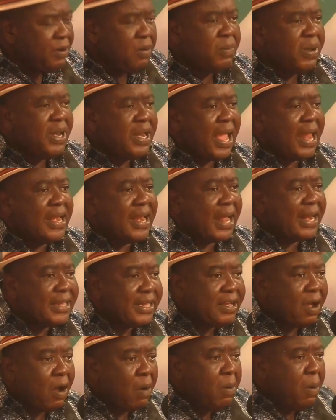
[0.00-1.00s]
money
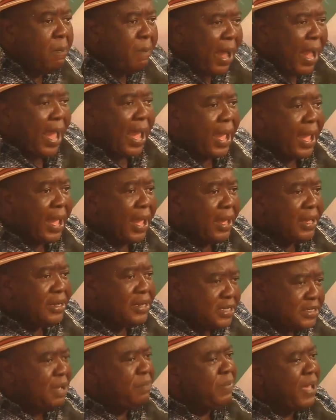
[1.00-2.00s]
adade omo ba
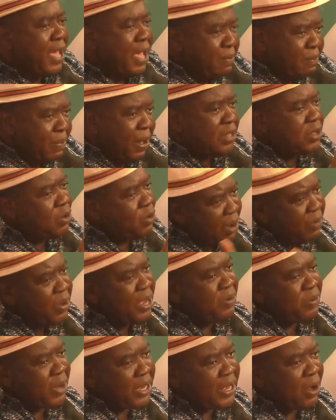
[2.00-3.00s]
december ba so wa
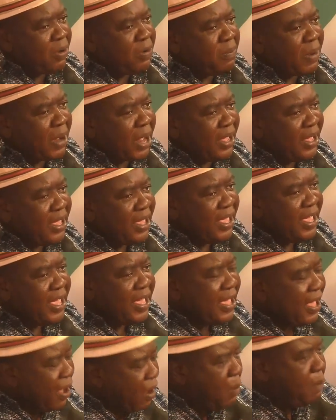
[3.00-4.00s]
wenu adaro ba
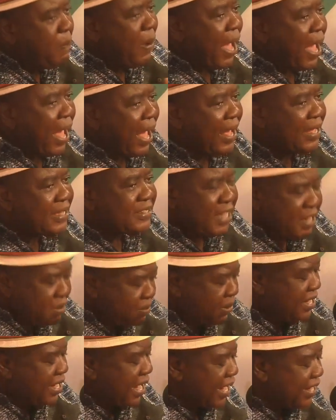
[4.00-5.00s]
omo ba say ni
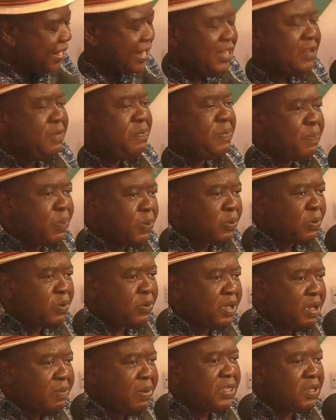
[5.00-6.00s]
many creative people no
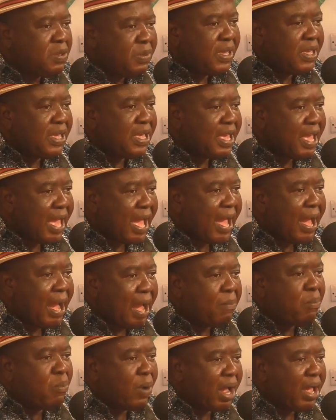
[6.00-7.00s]
e betimi
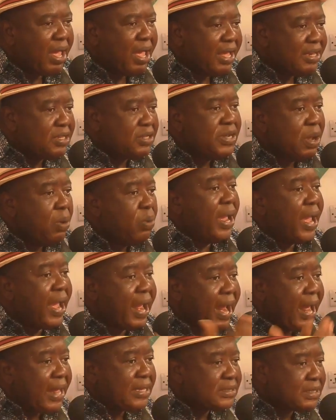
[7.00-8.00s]
aboa so they will
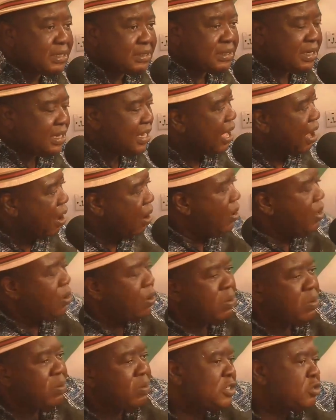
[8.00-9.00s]
enhance it oh no
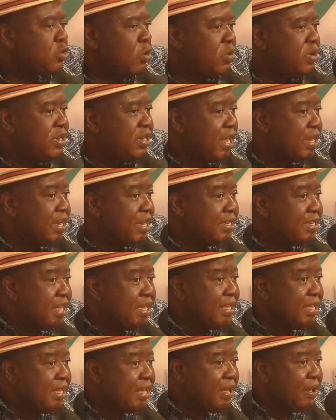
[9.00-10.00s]
omo mato omo die ni
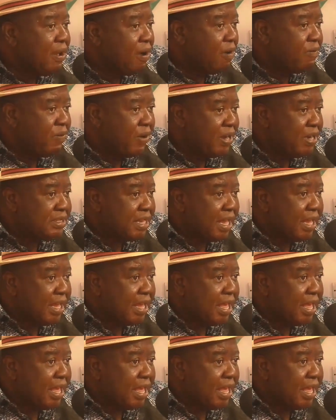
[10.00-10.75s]
din of any say